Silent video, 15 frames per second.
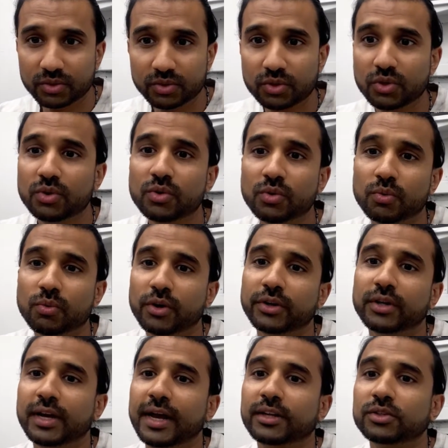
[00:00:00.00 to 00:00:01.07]
Do what
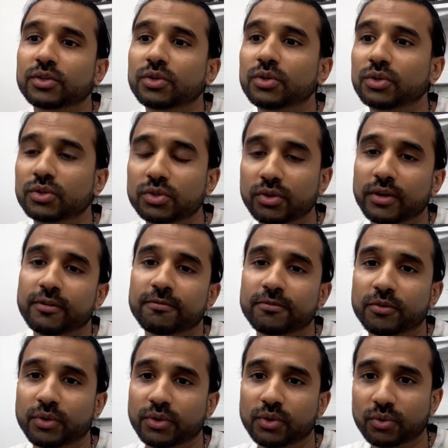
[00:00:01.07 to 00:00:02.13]
you like to do. Do it
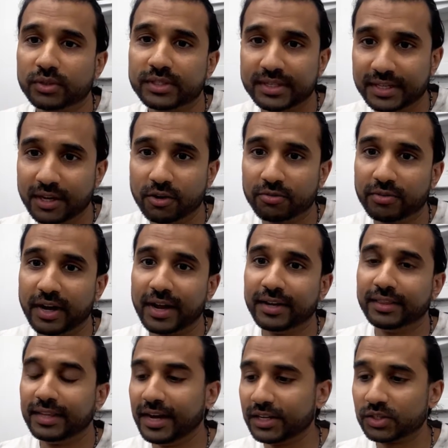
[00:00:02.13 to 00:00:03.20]
for yourself.
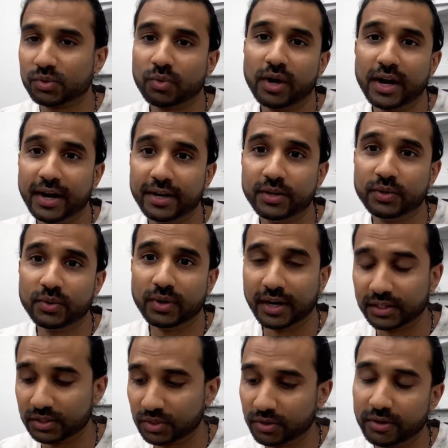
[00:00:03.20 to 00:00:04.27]
And that's what I do.
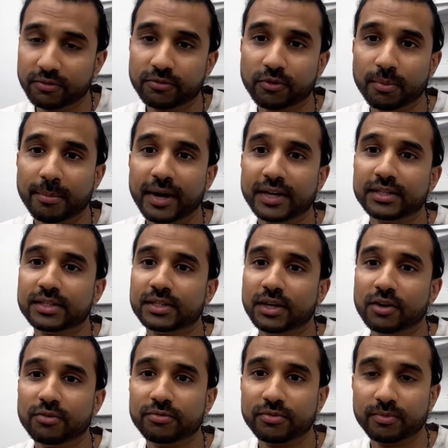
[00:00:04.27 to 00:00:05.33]
I do it for
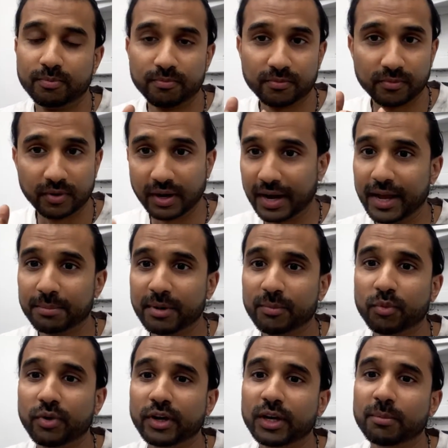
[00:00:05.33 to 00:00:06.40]
myself. Like my
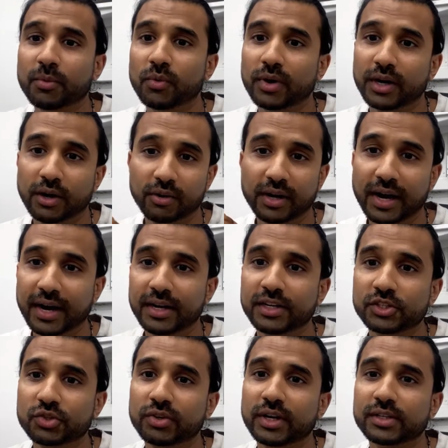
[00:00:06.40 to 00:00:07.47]
point number one, I would highly
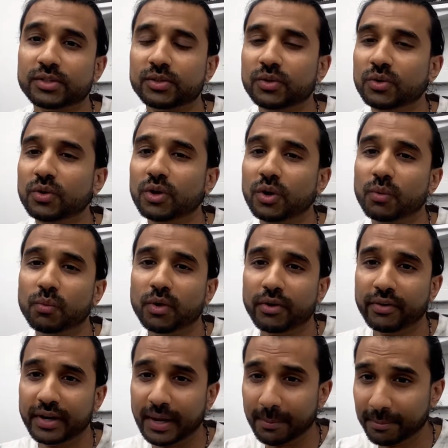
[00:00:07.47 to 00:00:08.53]
stress, do not
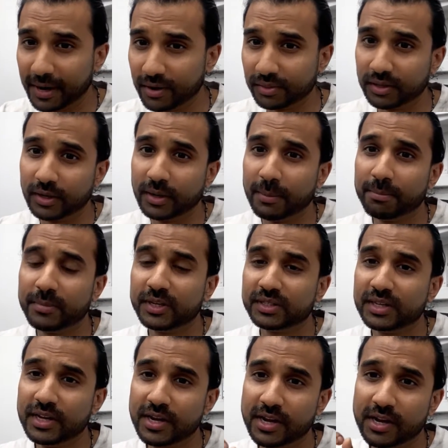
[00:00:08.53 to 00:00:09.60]
worry about the
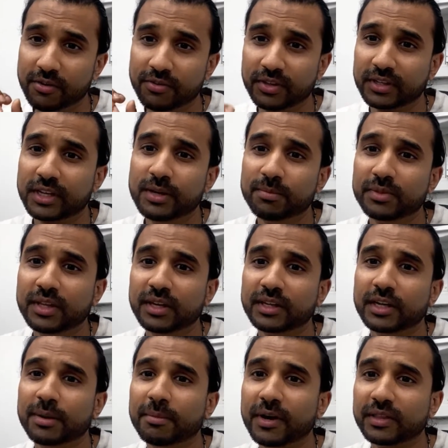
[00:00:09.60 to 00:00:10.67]
numbers. If you keep
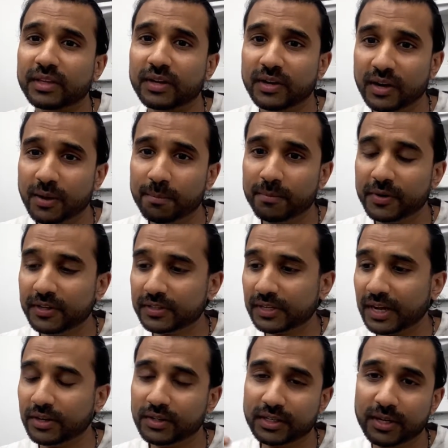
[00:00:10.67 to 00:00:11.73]
thinking about the numbers
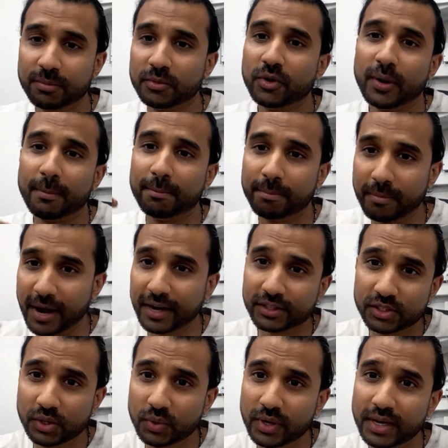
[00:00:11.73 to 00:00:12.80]
and you keep going
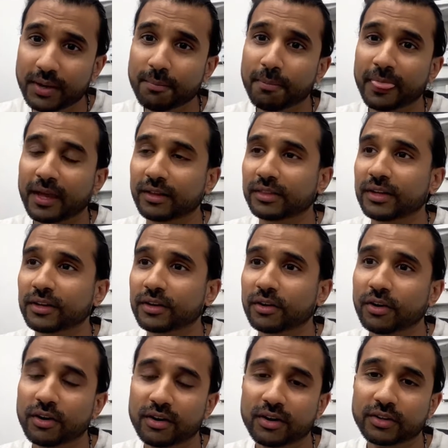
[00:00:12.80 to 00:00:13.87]
back to it and thinking,
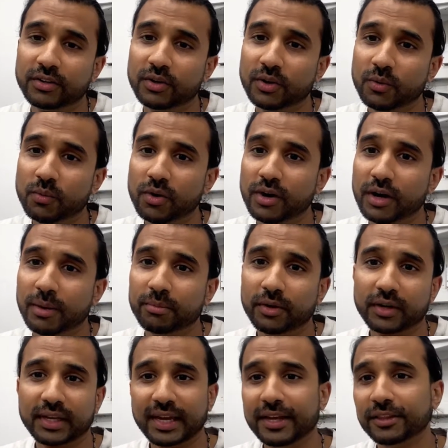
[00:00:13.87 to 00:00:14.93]
oh, you know what, I'm
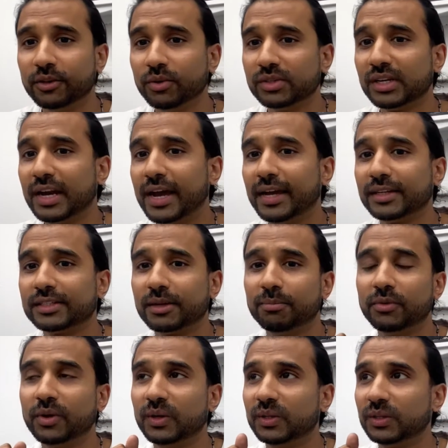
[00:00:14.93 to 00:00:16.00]
not getting those likes,
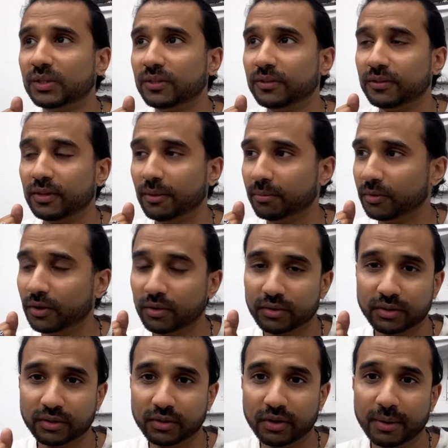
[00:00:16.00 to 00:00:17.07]
I'm not
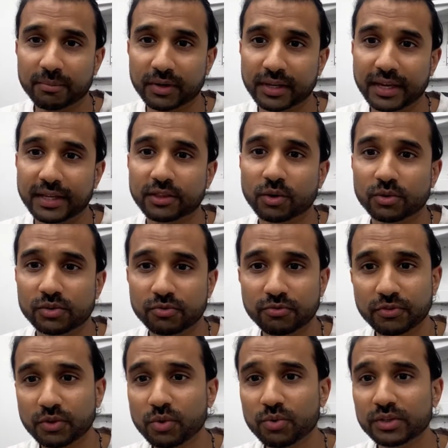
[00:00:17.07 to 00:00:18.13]
getting those
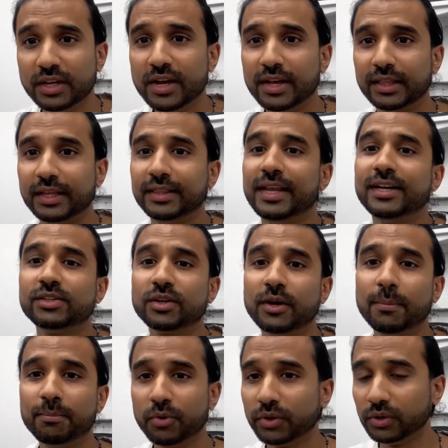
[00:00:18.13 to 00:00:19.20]
views, then that's
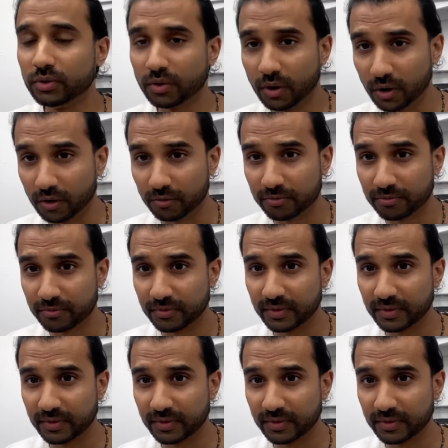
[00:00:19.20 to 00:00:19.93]
going to put you off.